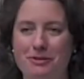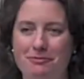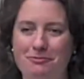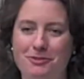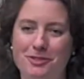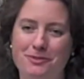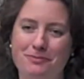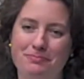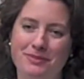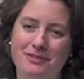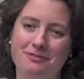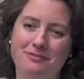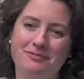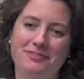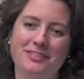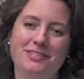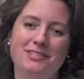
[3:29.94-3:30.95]
my first bit of
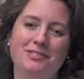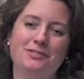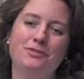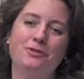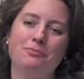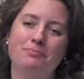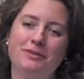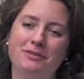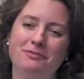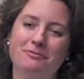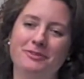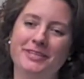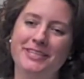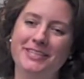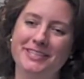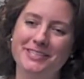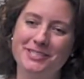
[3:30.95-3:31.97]
advice is don't be
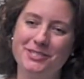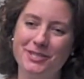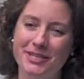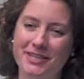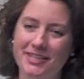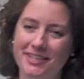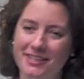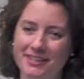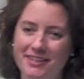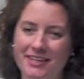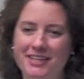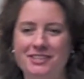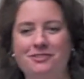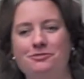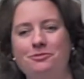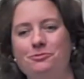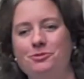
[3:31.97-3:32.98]
afraid. It's not the end
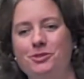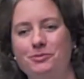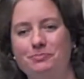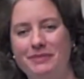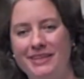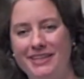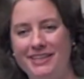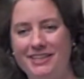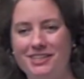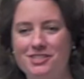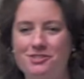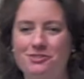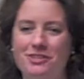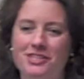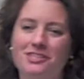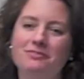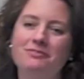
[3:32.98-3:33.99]
of the world by any
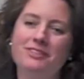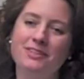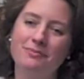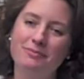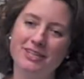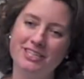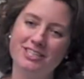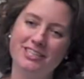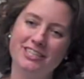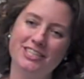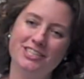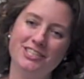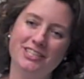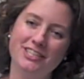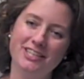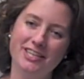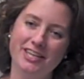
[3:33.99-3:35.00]
stretch of the
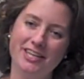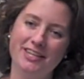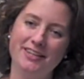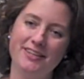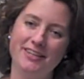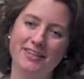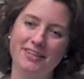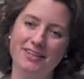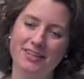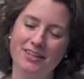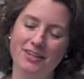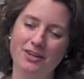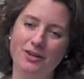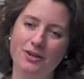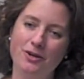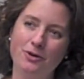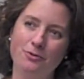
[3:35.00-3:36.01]
imagination. I think
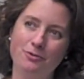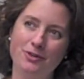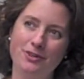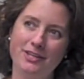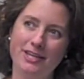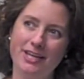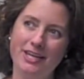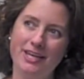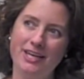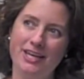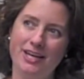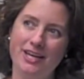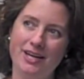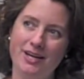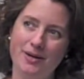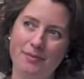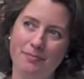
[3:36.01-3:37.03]
with
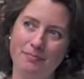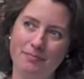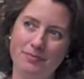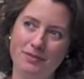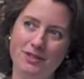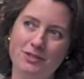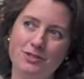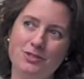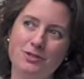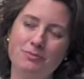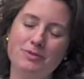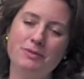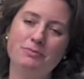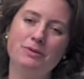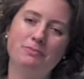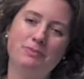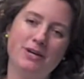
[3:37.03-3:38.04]
um, there's so many
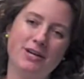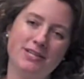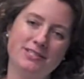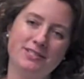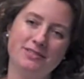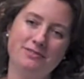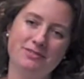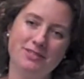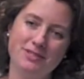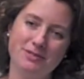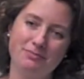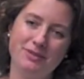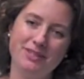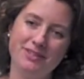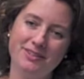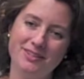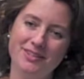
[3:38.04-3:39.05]
more positives to
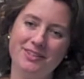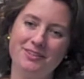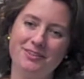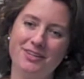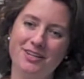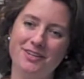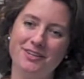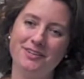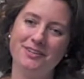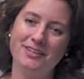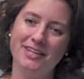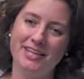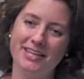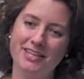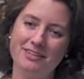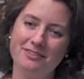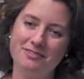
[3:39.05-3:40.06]
me than there are
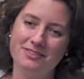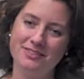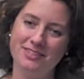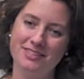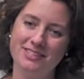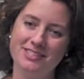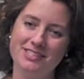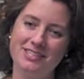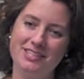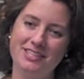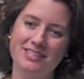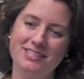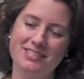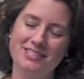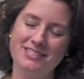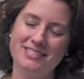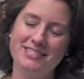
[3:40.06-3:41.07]
negatives. It's
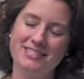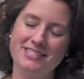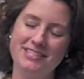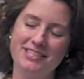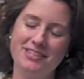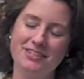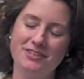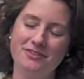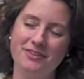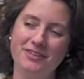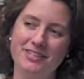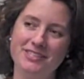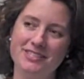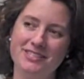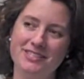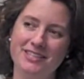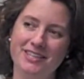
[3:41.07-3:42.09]
it's you know
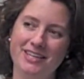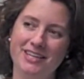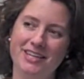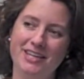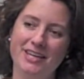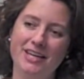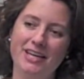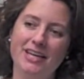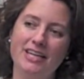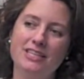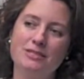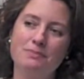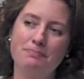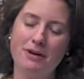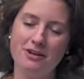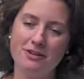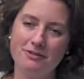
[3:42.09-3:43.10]
it's it's
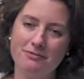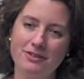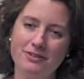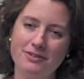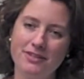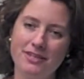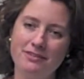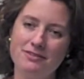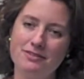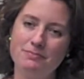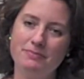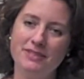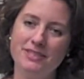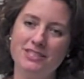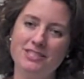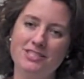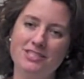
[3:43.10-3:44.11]
part of our lives, but
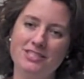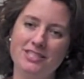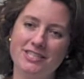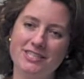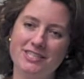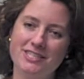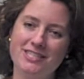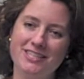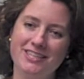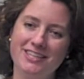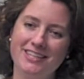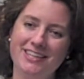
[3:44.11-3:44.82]
it's just